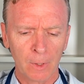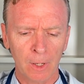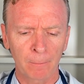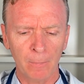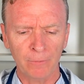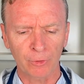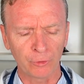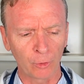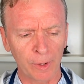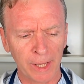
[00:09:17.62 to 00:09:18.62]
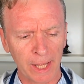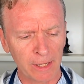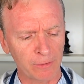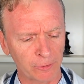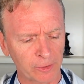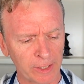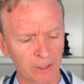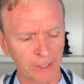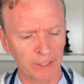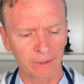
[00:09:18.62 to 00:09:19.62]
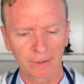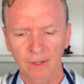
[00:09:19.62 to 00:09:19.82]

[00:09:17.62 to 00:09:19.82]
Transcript: um, if you're doing any of this killing,